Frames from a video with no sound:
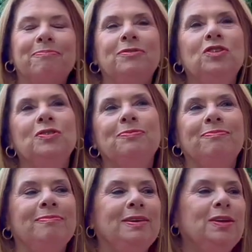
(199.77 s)
just,
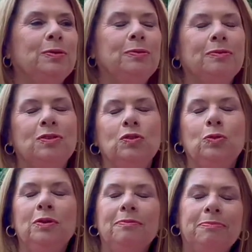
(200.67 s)
you know,
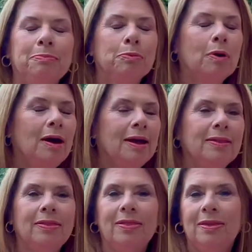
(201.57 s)
sort of
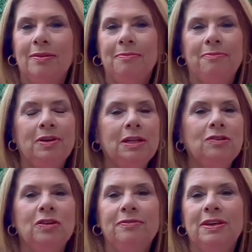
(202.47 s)
brought the
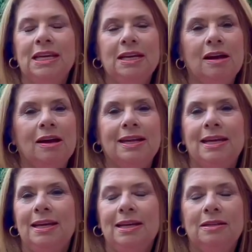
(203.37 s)
village of
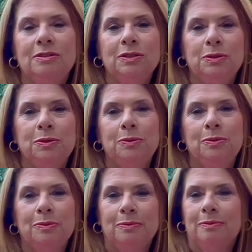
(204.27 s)
Chiani into
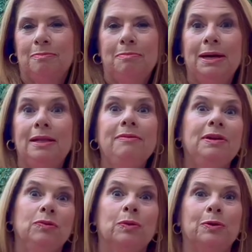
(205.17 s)
my
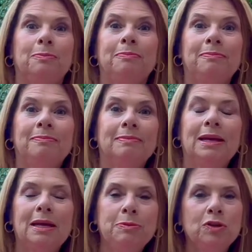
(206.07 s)
living room.
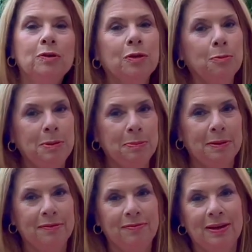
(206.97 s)
And I'm sure other people
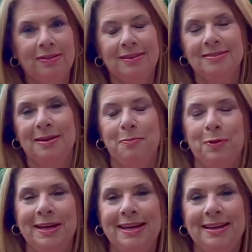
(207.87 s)
have felt the same
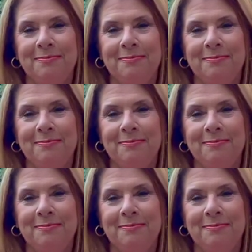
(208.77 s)
way.